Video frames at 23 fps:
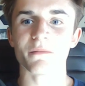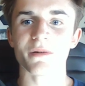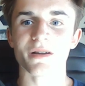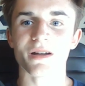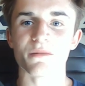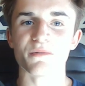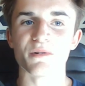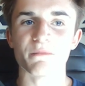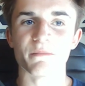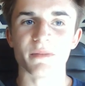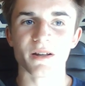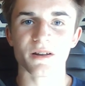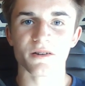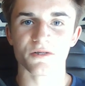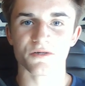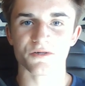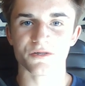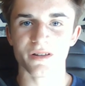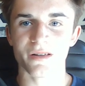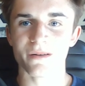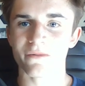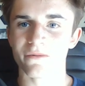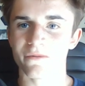to become a better
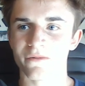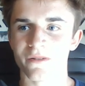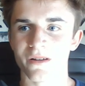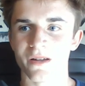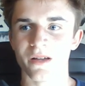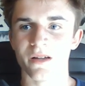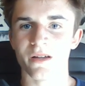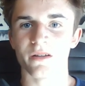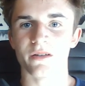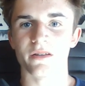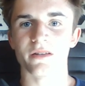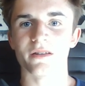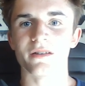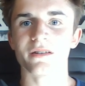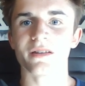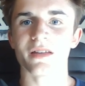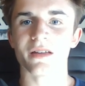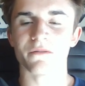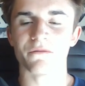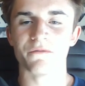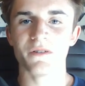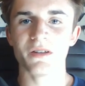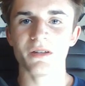chef, you need to
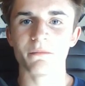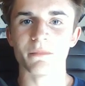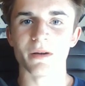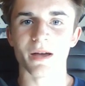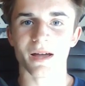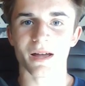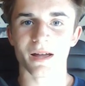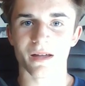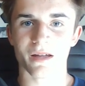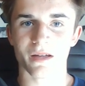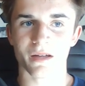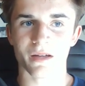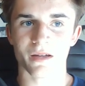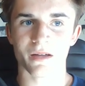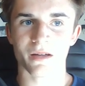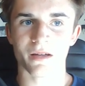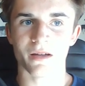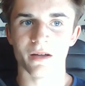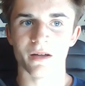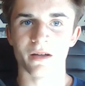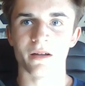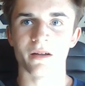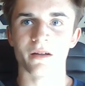get feedback.
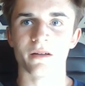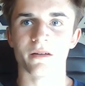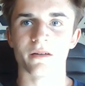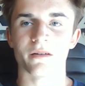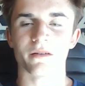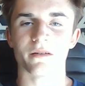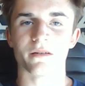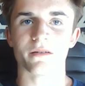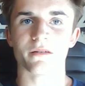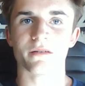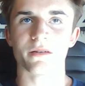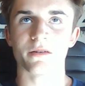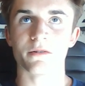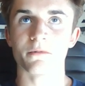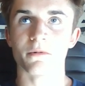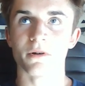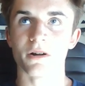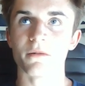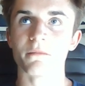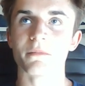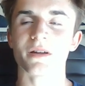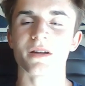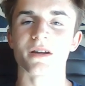You
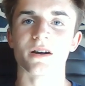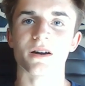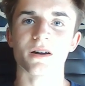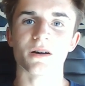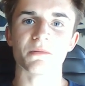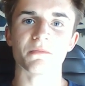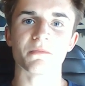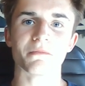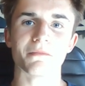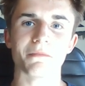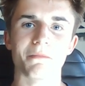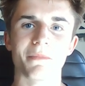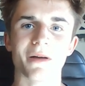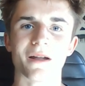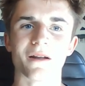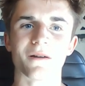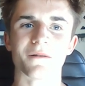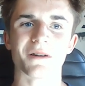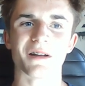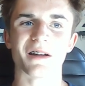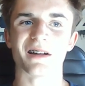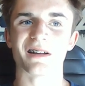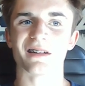want to become
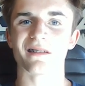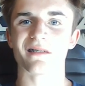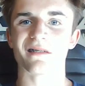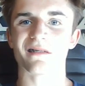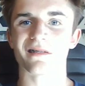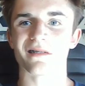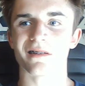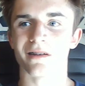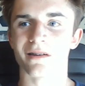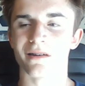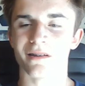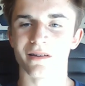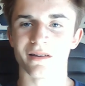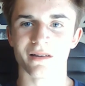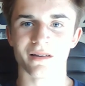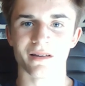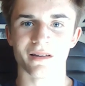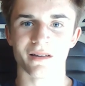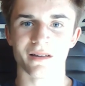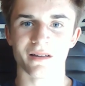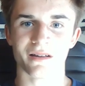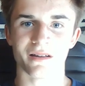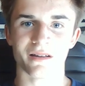better at
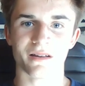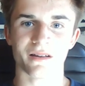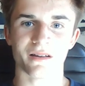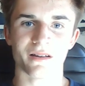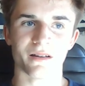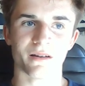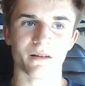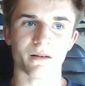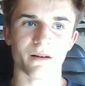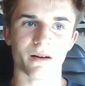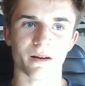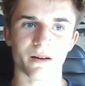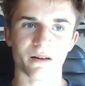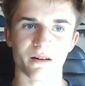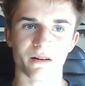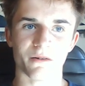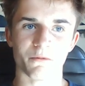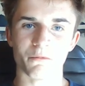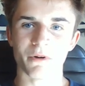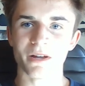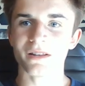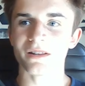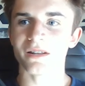uh,
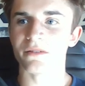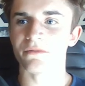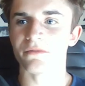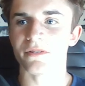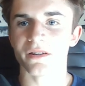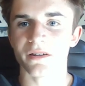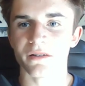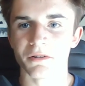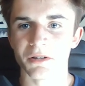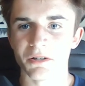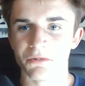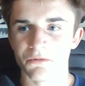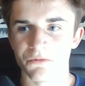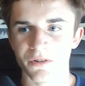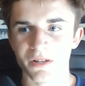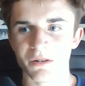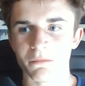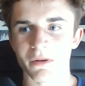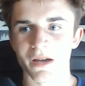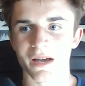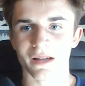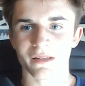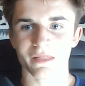weightlifting, you need
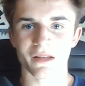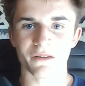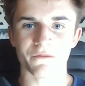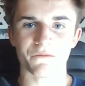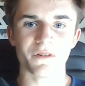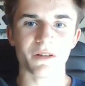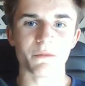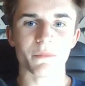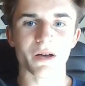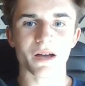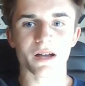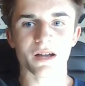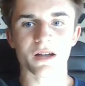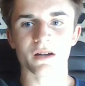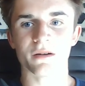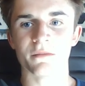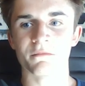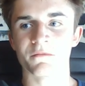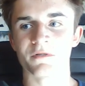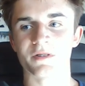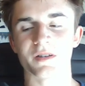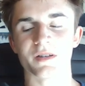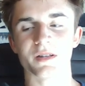feedback. That feedback
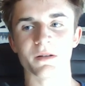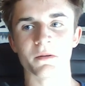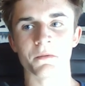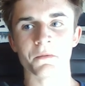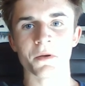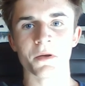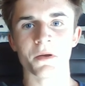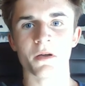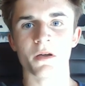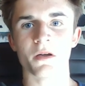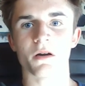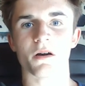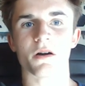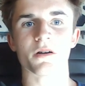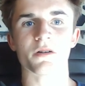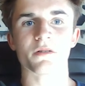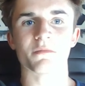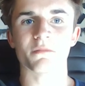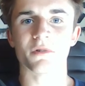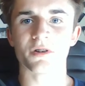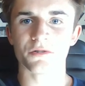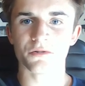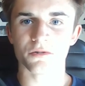comes in are your
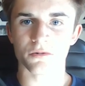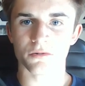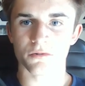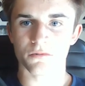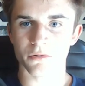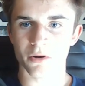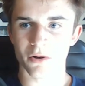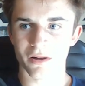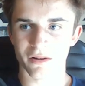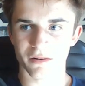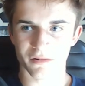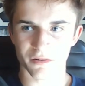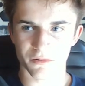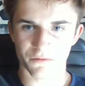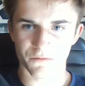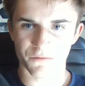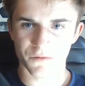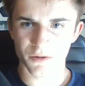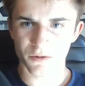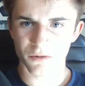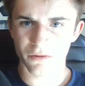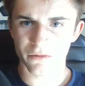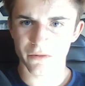muscles growing? Do you
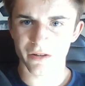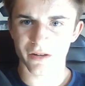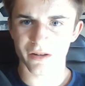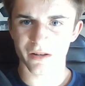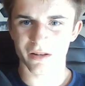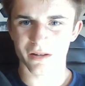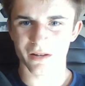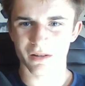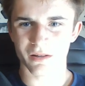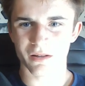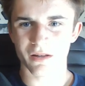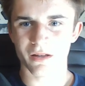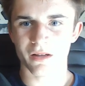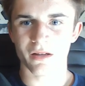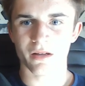feel the